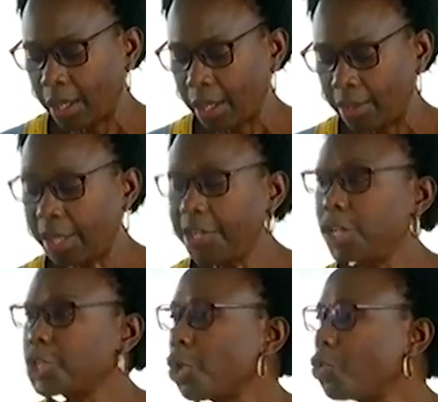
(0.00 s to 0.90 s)
The
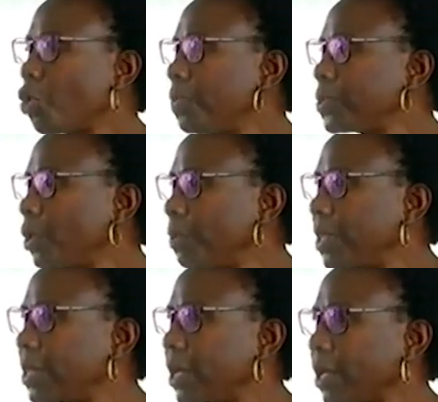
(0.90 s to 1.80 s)
initial groups will be
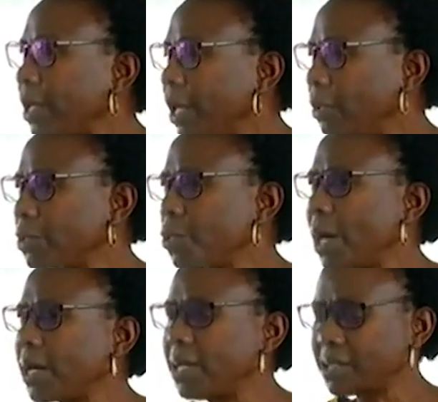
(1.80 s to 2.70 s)
the health
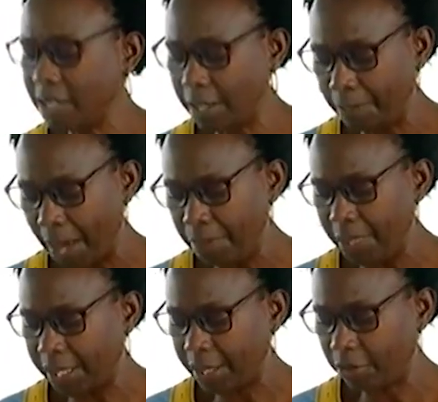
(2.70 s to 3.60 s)
workers in the
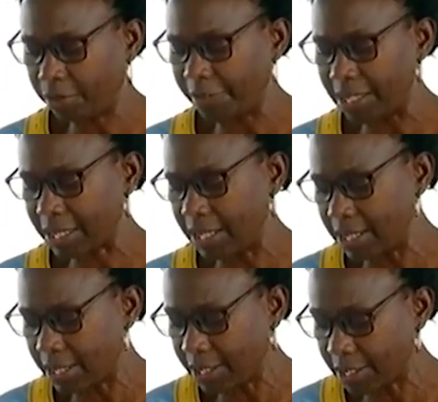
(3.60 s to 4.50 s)
public health
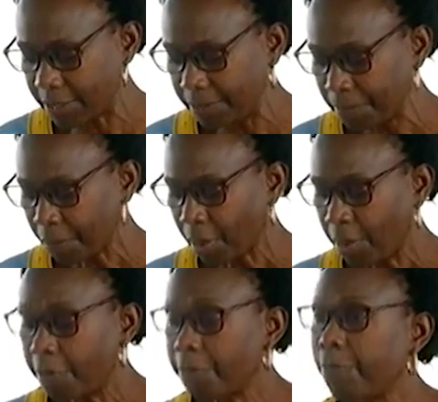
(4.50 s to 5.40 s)
facilities,
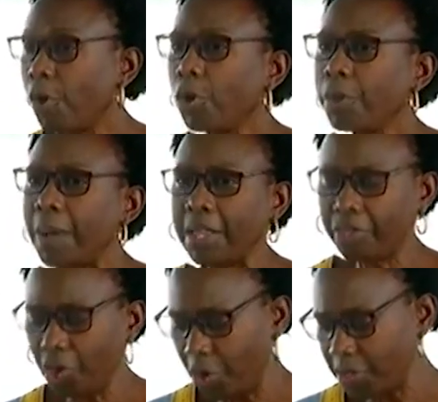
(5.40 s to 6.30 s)
followed by
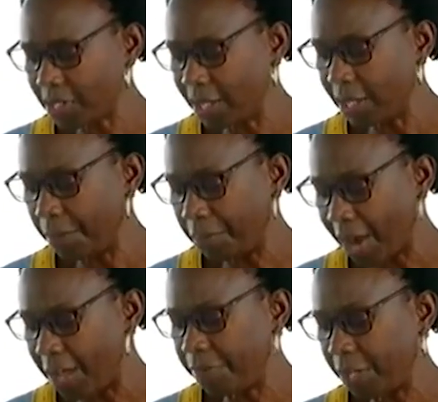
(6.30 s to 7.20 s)
those in the
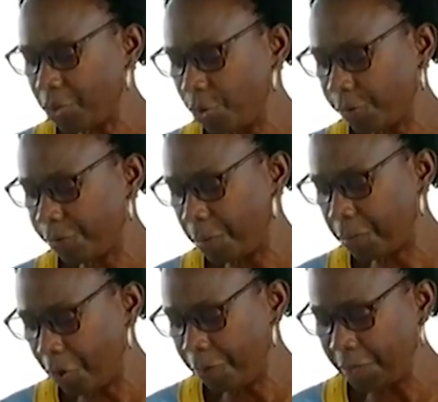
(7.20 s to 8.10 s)
private
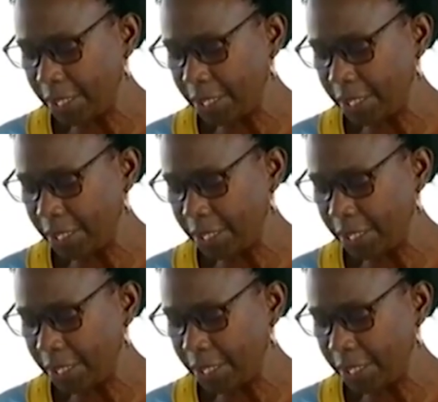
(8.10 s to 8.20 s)
not-for-profit,